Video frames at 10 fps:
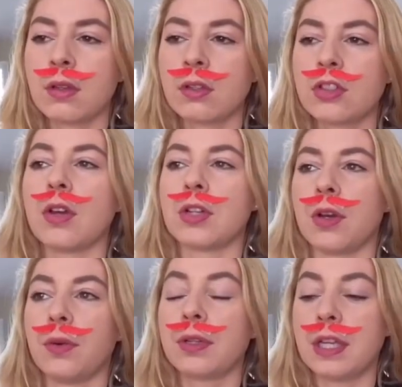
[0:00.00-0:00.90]

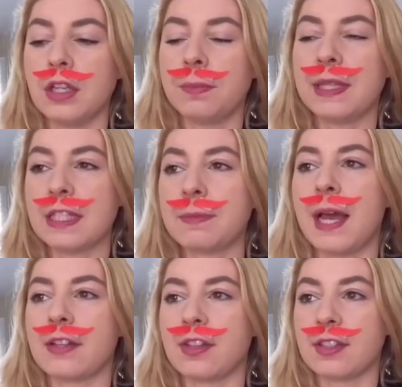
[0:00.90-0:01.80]
Shoto, can you please
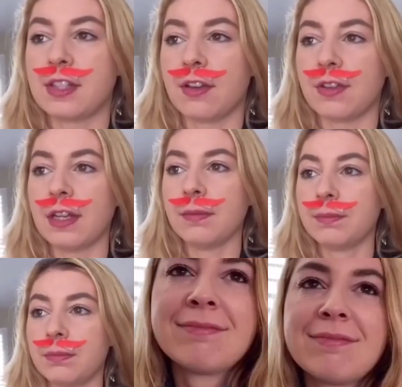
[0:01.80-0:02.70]
pass the stuffing?
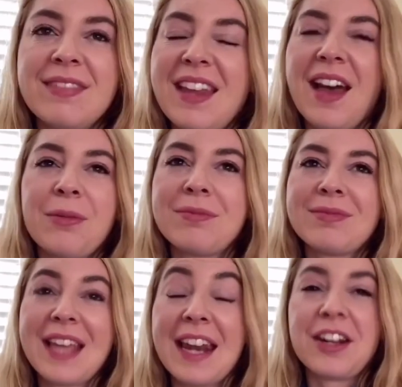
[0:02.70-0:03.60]
No,
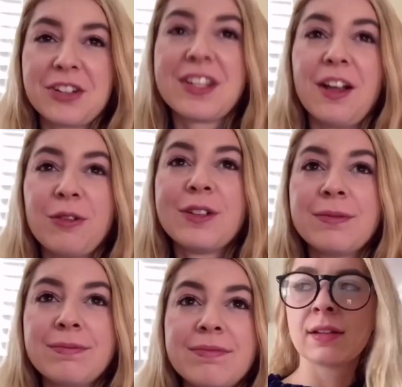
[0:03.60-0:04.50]
get it yourself.
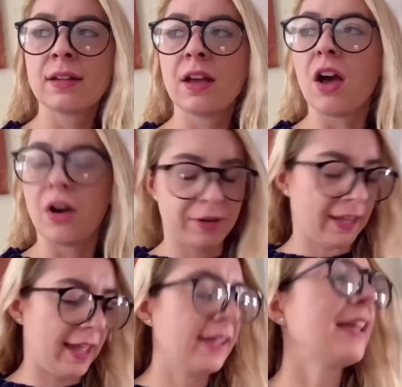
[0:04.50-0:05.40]

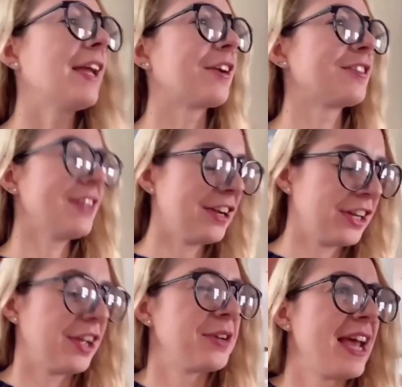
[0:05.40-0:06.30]
Okay. Here, here
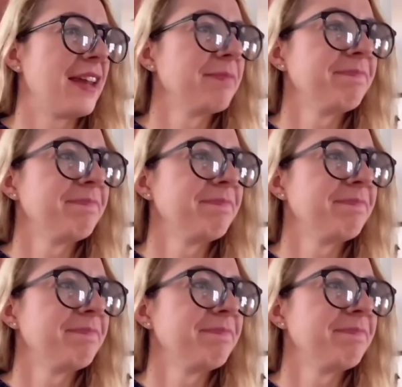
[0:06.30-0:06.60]
you go, Dad.